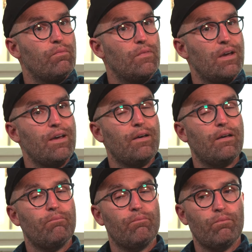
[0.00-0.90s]

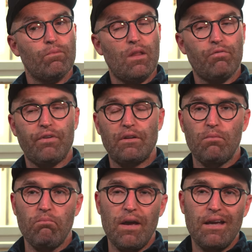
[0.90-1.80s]
Yeah. I think the
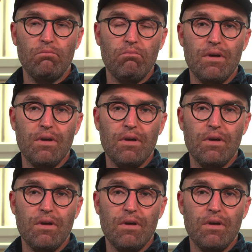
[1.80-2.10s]
main